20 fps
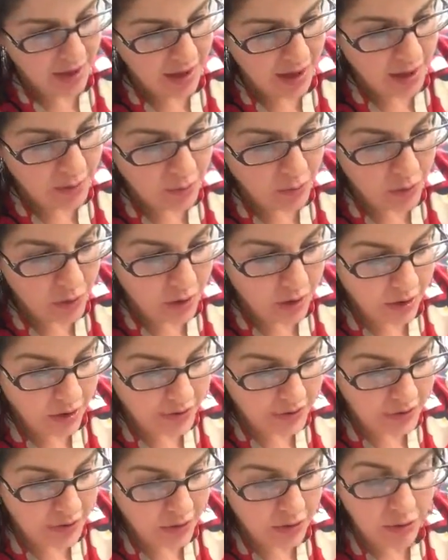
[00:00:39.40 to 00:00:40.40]
We're
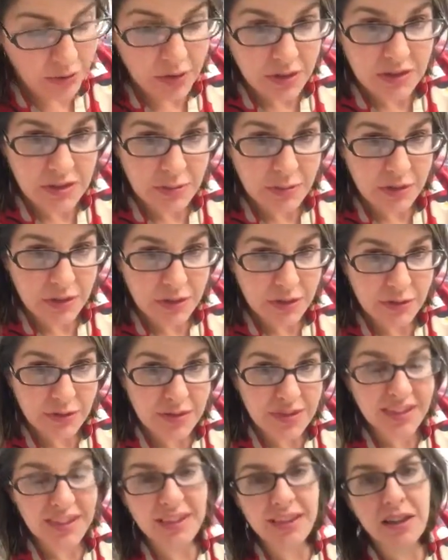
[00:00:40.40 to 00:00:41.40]
also going to be
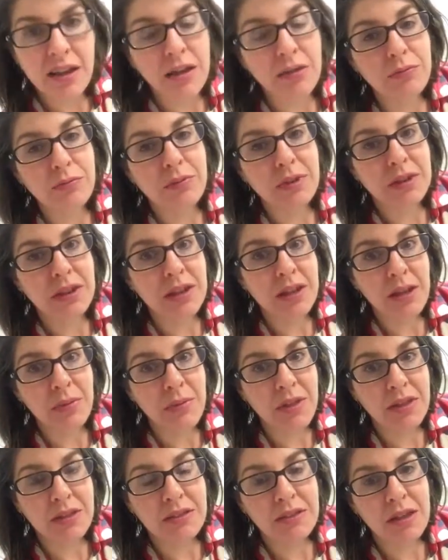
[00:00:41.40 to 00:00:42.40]
using a really
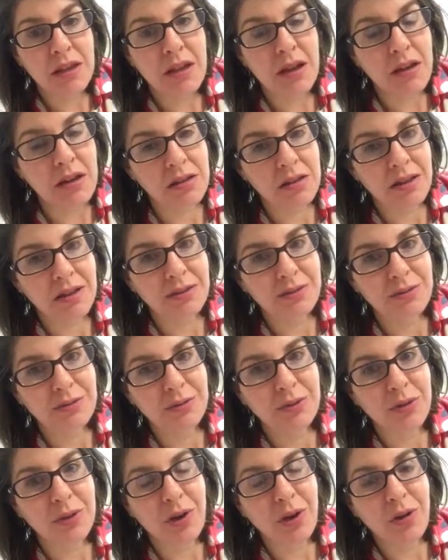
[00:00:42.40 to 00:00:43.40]
amazing online
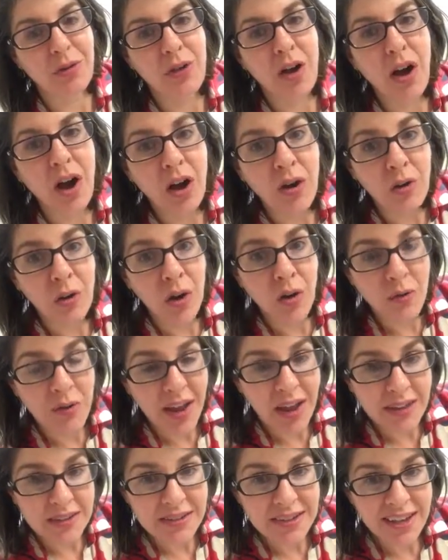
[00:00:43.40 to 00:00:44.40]
tool called
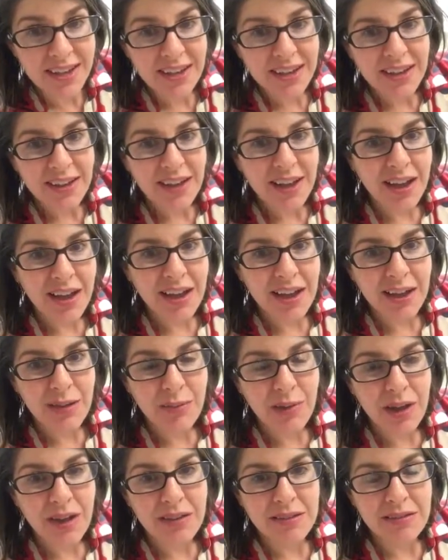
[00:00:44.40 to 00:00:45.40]
ONET
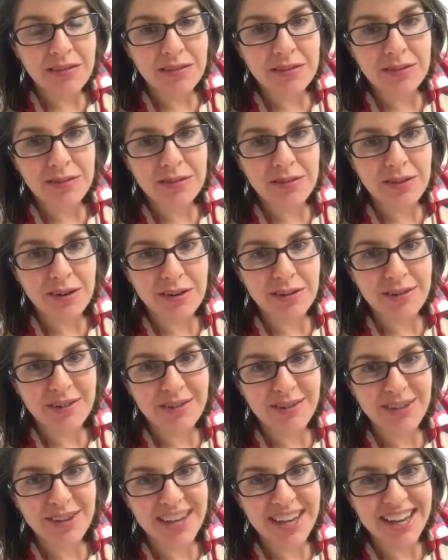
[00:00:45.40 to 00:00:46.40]
as to start
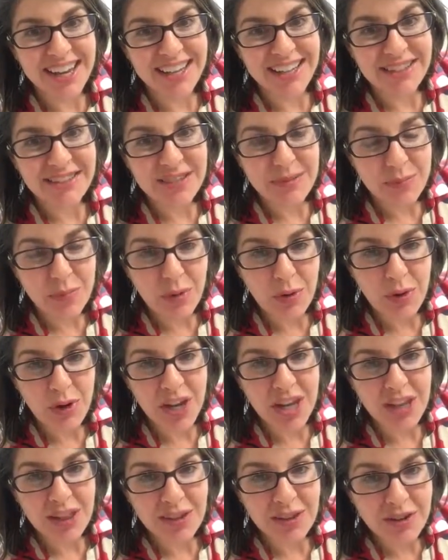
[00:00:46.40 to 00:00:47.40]
looking at
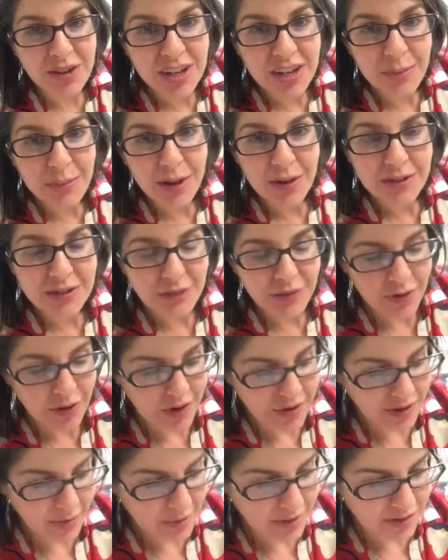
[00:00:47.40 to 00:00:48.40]
exploring and learning about different
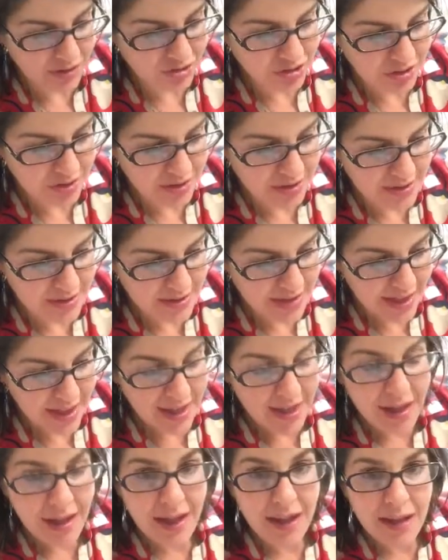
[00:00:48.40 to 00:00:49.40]
occupations.
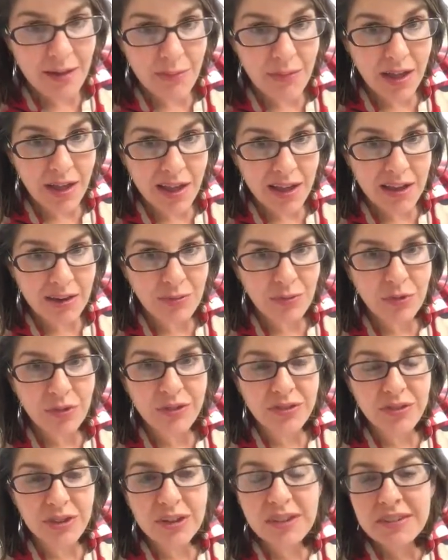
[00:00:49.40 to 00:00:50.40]
And we'll
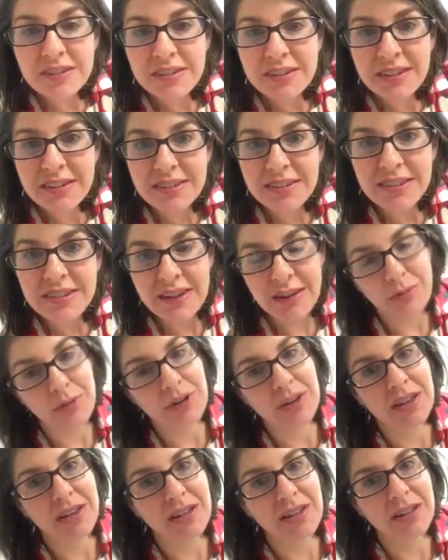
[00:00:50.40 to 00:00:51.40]
start discussing
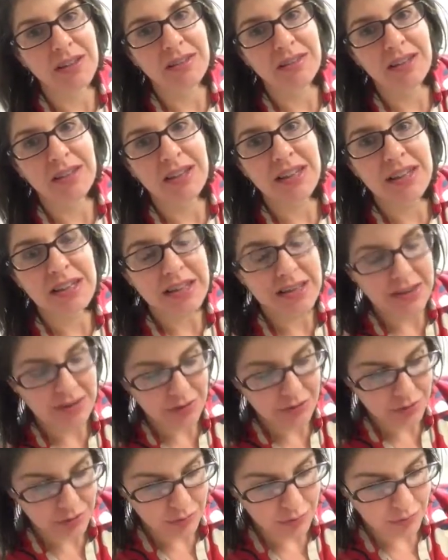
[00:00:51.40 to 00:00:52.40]
networking as a key
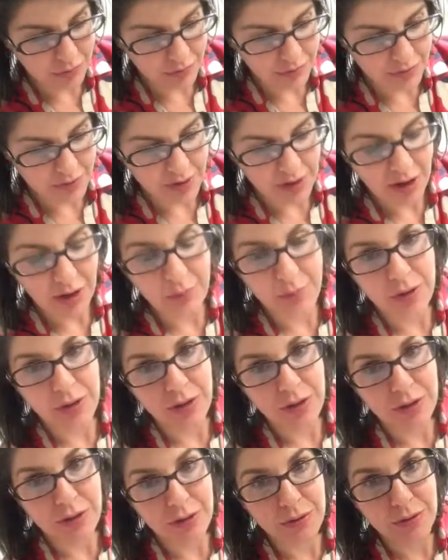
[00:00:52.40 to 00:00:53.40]
tool for
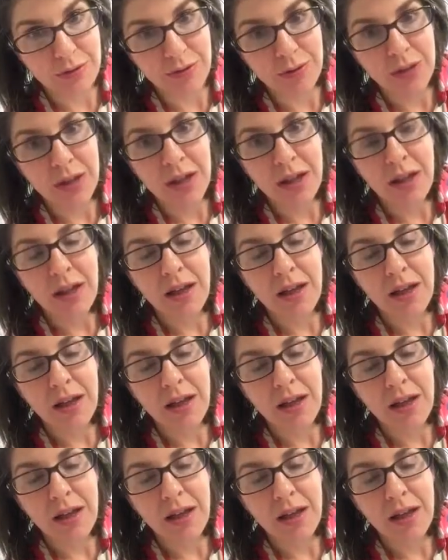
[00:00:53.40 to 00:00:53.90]
helping you